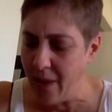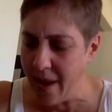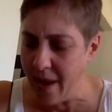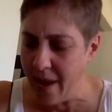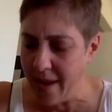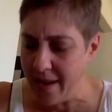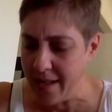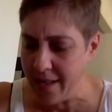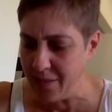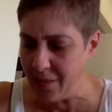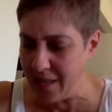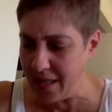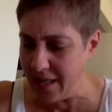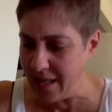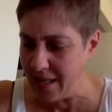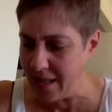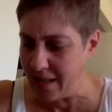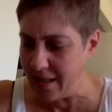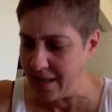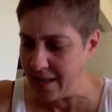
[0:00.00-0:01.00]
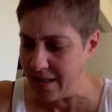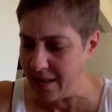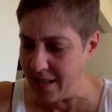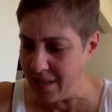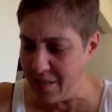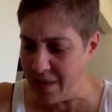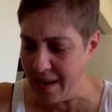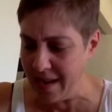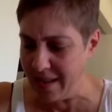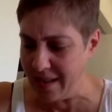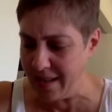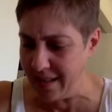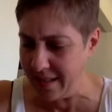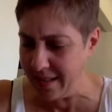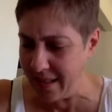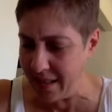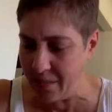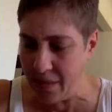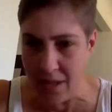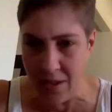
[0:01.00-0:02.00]
you asked me, uh,
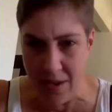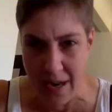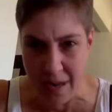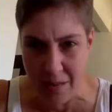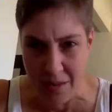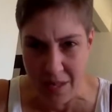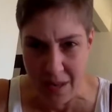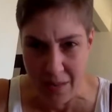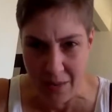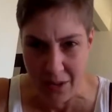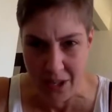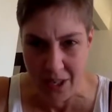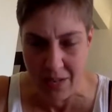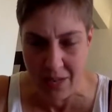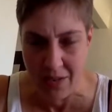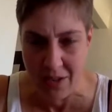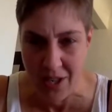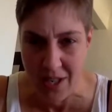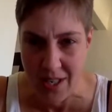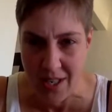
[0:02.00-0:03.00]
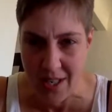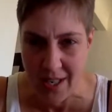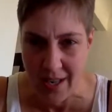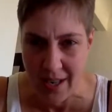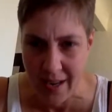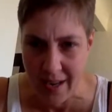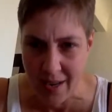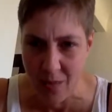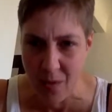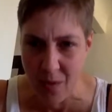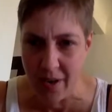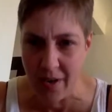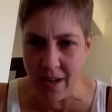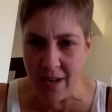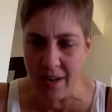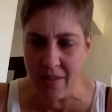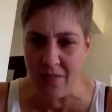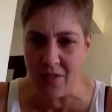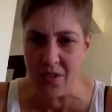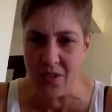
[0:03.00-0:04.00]
demanded that I make you a ham sandwich, and I was just kind of
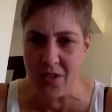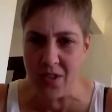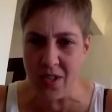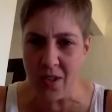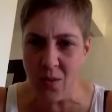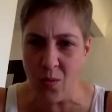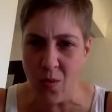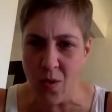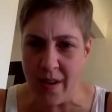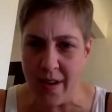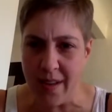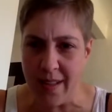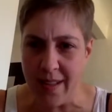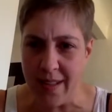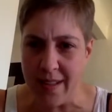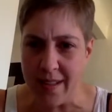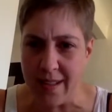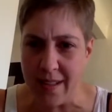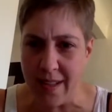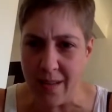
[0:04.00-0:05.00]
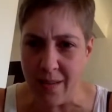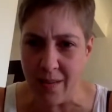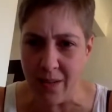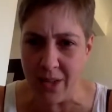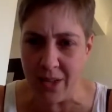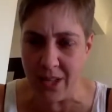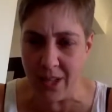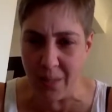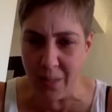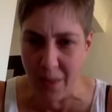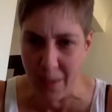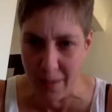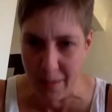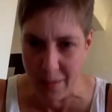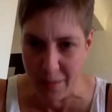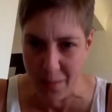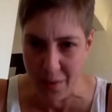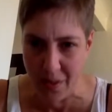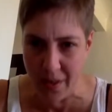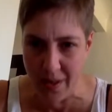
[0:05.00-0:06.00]
wondering if you still wanted that sandwich. I could
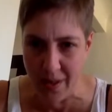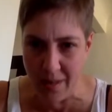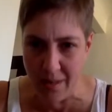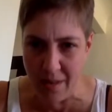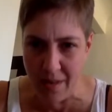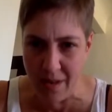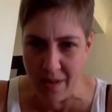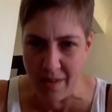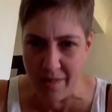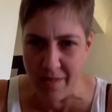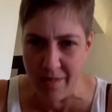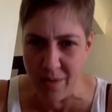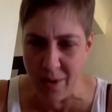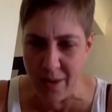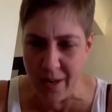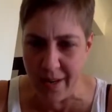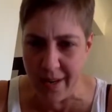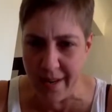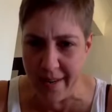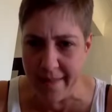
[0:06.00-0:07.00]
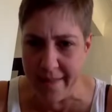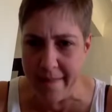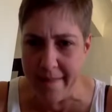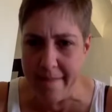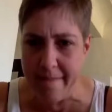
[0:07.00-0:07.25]
probably put it in the mail for you.